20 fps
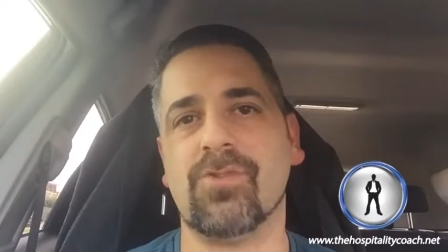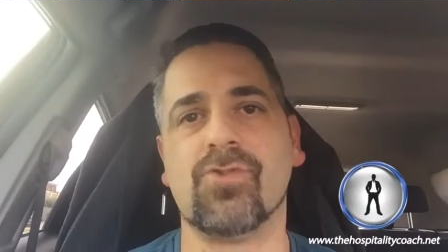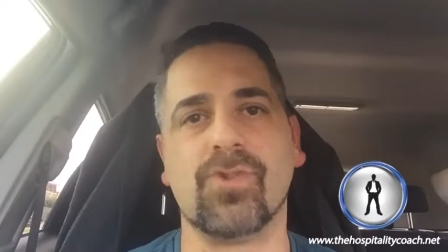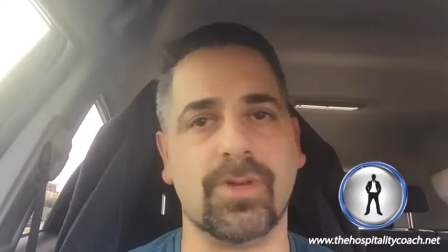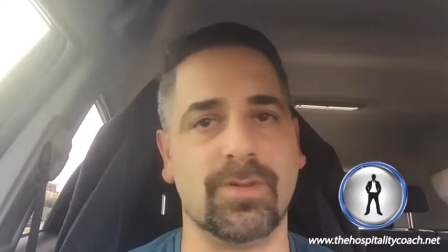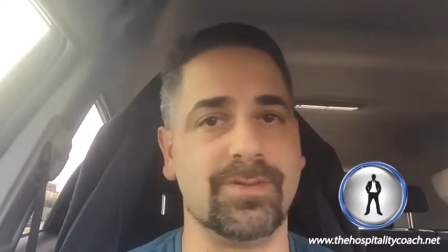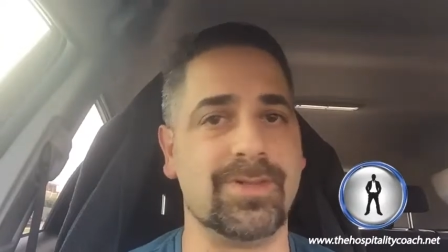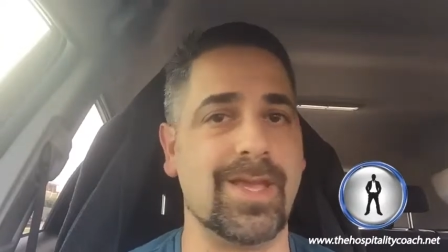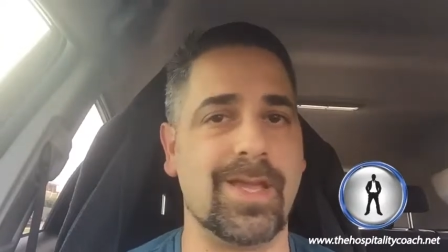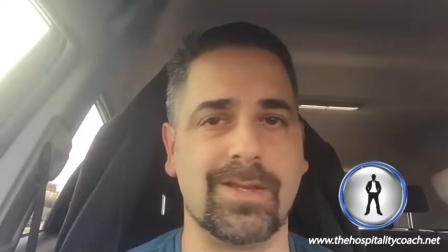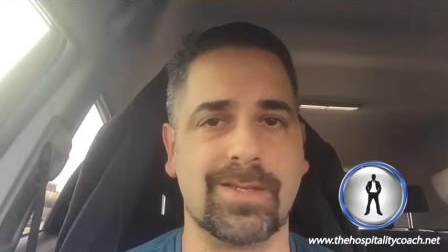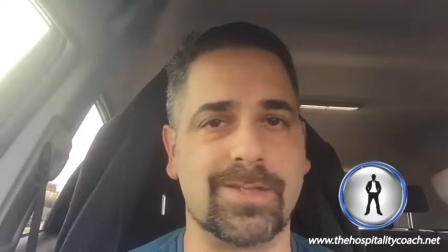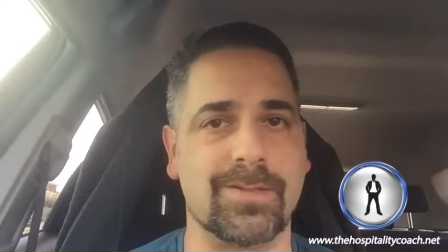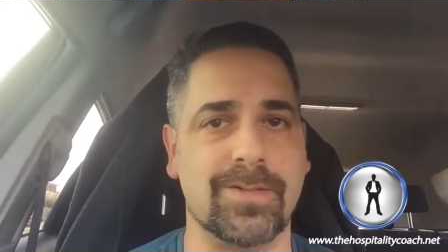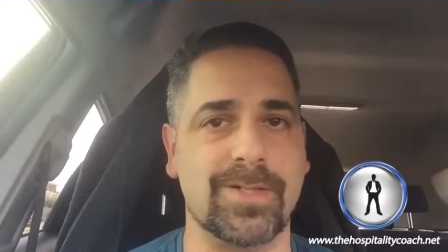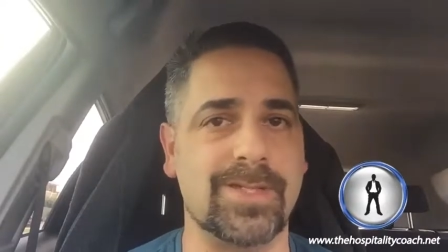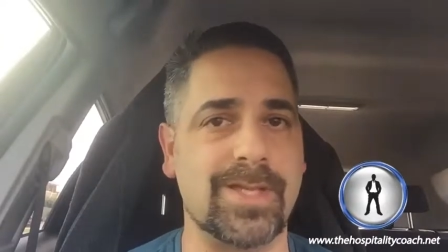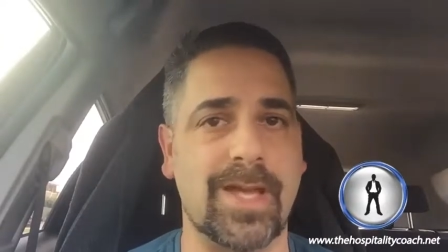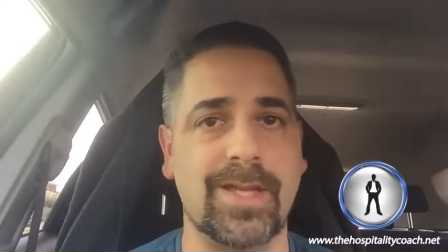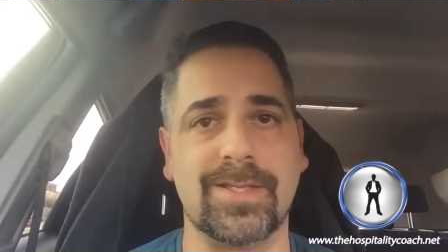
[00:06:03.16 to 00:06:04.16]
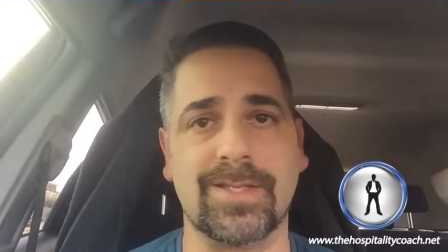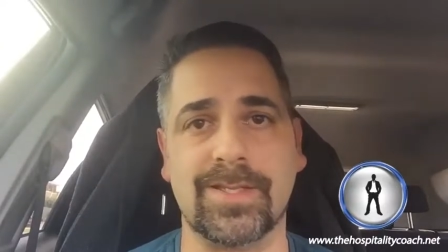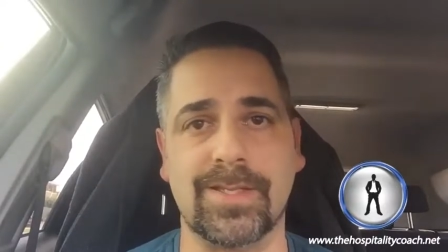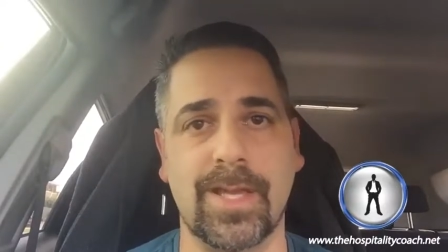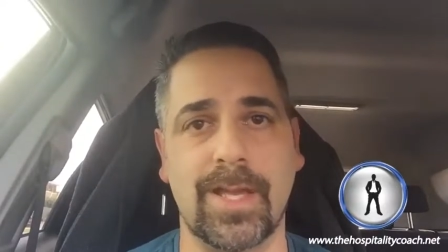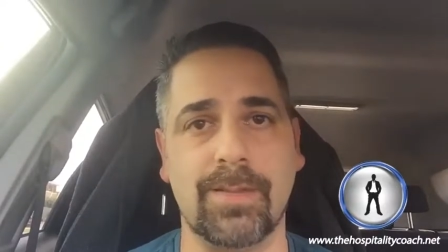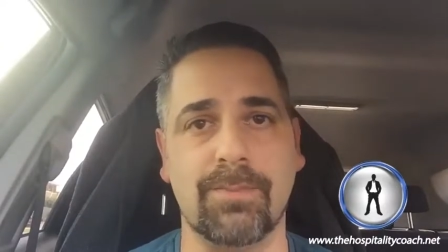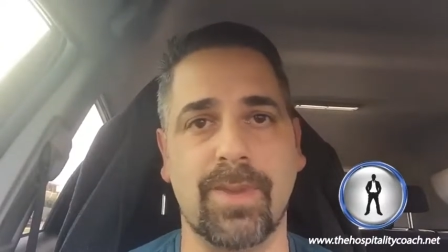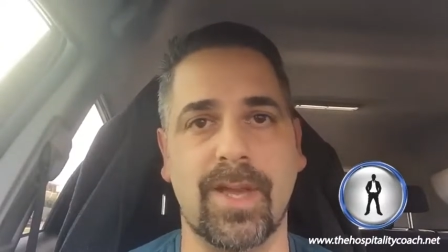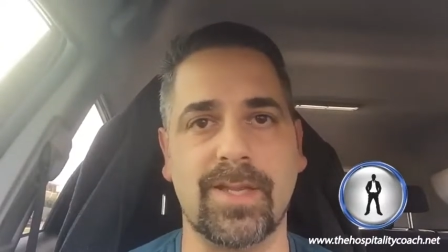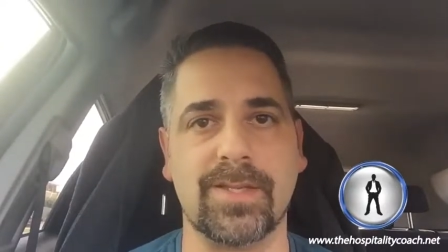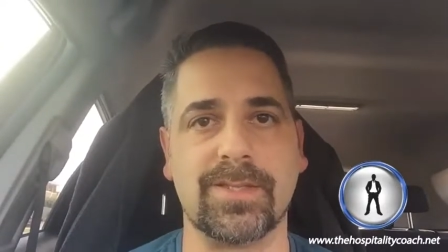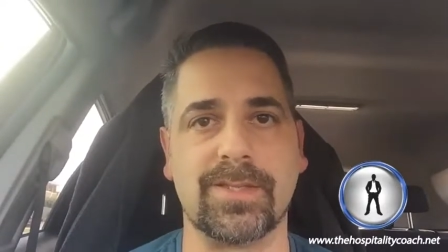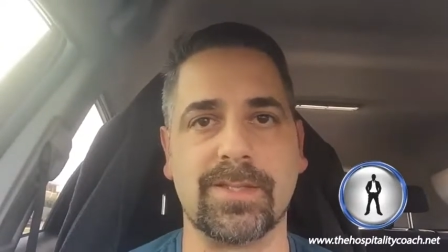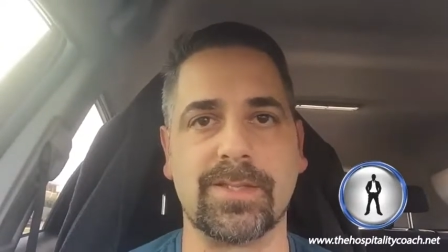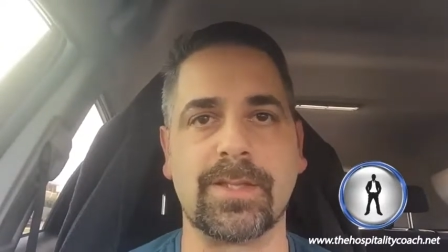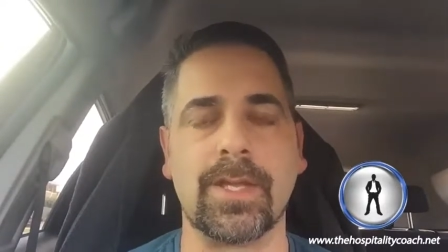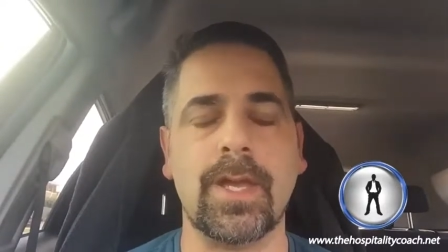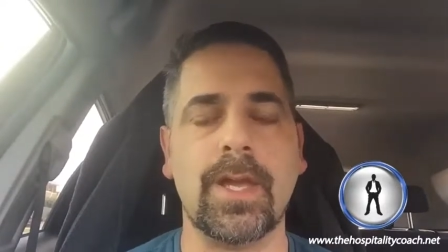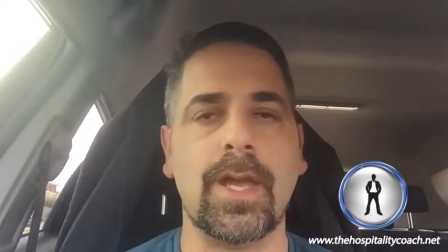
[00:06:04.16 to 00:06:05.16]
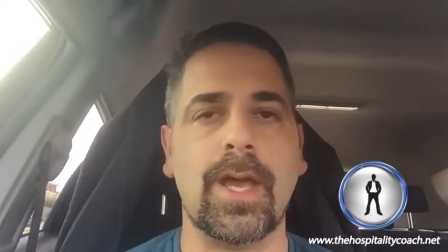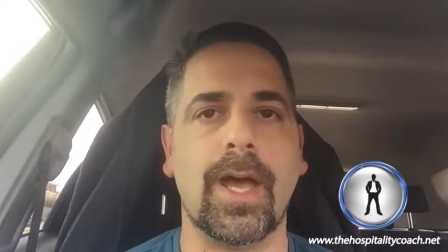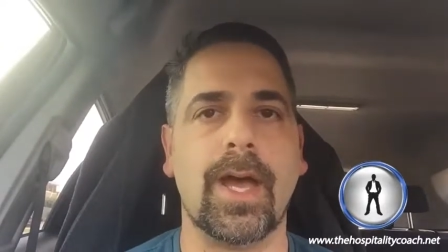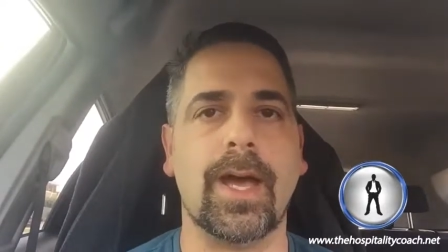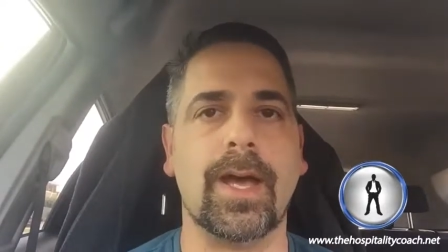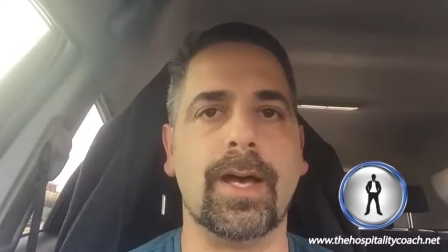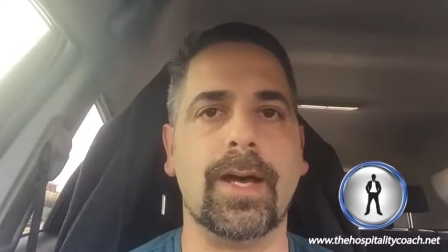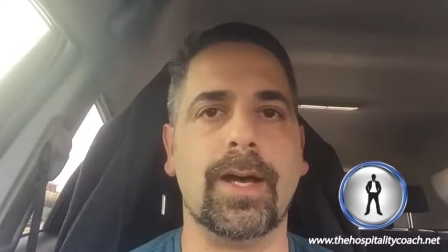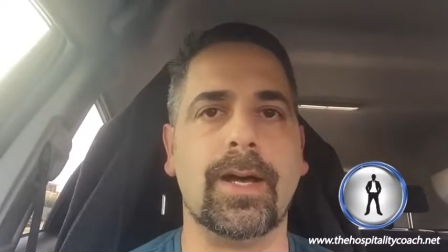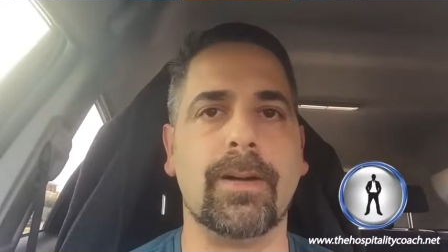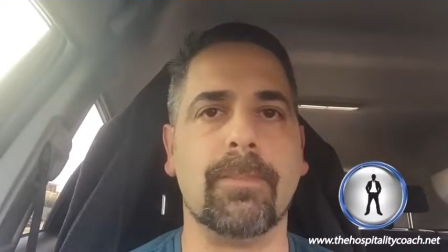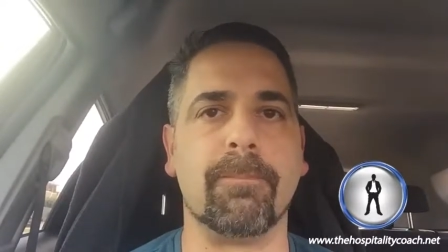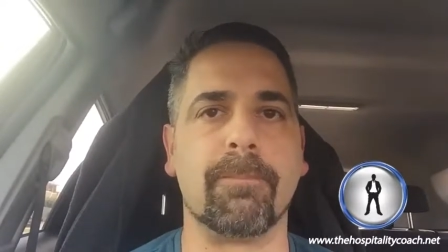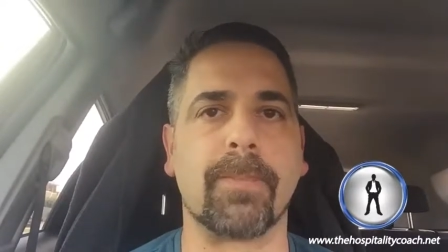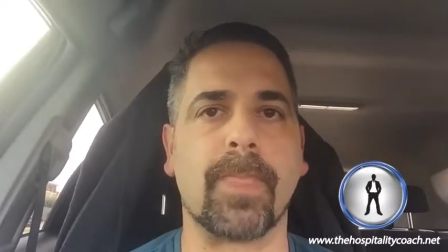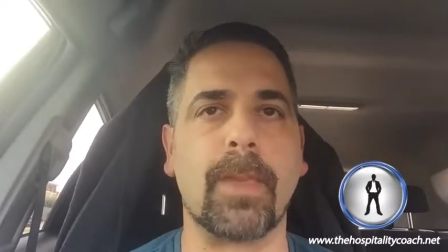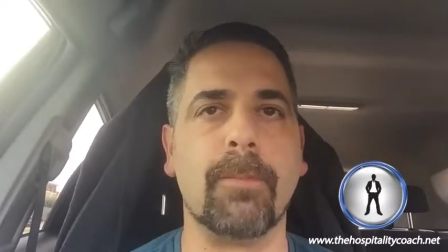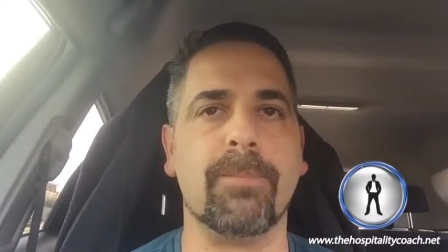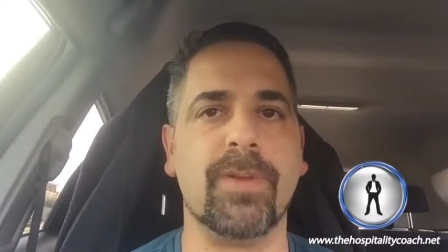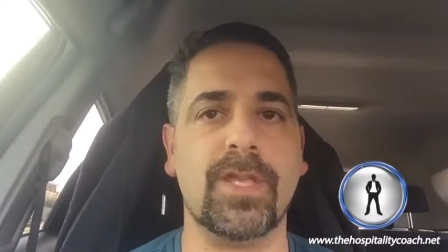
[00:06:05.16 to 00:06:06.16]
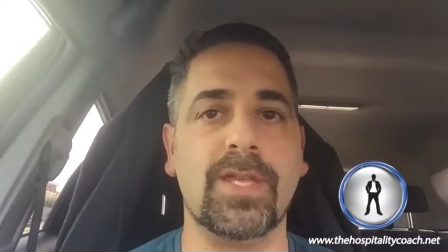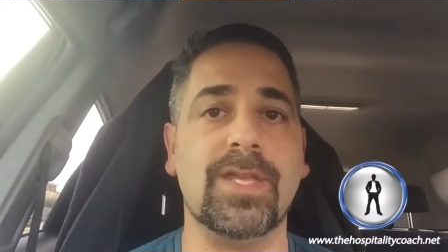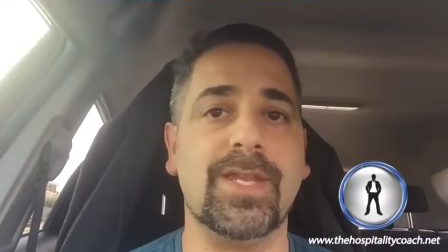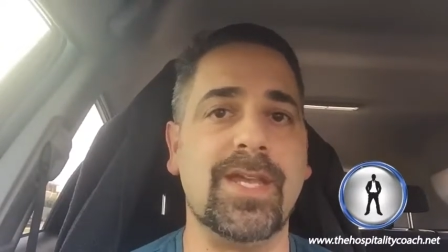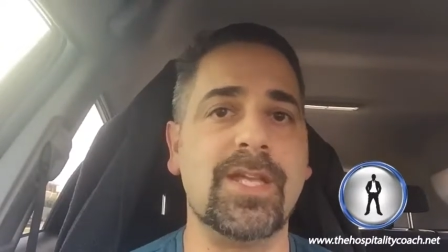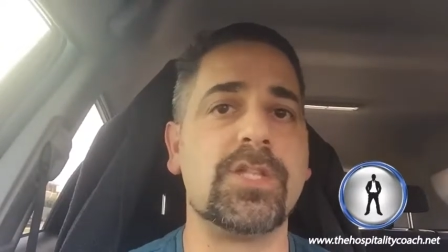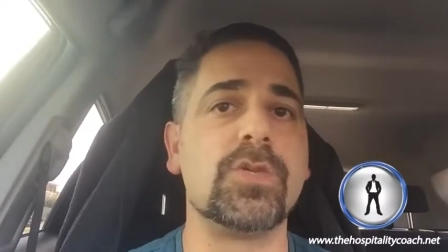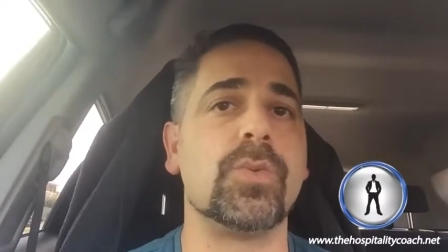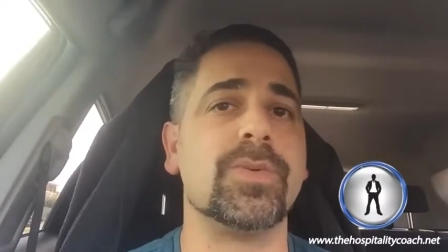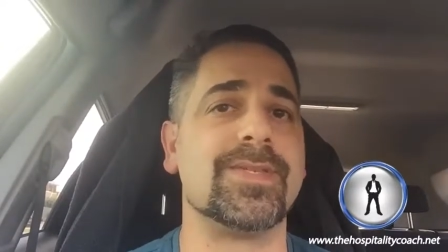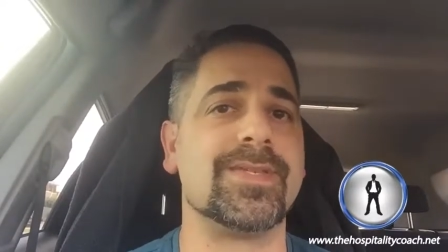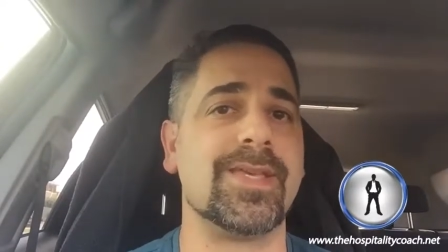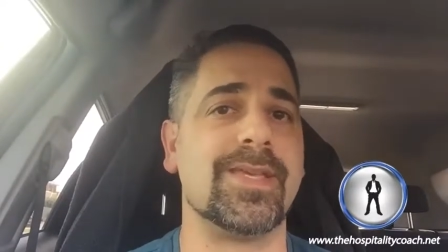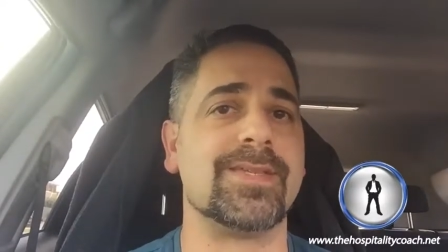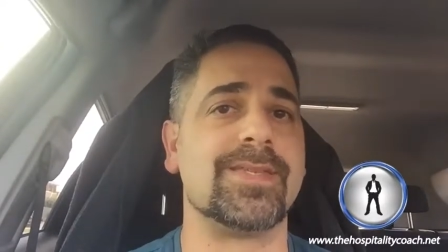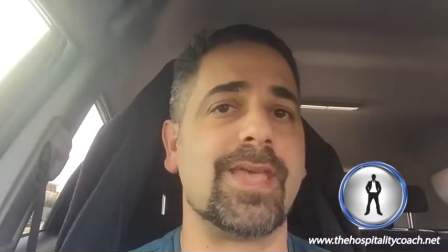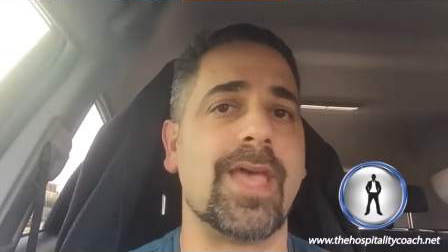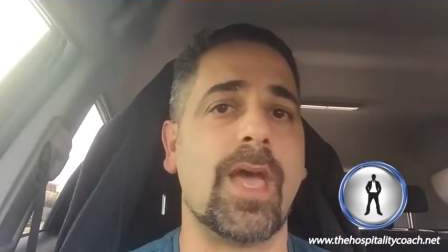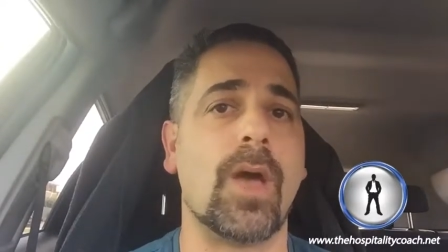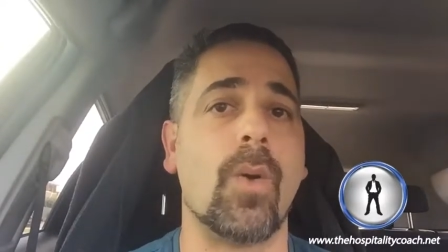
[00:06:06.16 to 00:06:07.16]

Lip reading: down to a day-to-day basis, but you need to assess how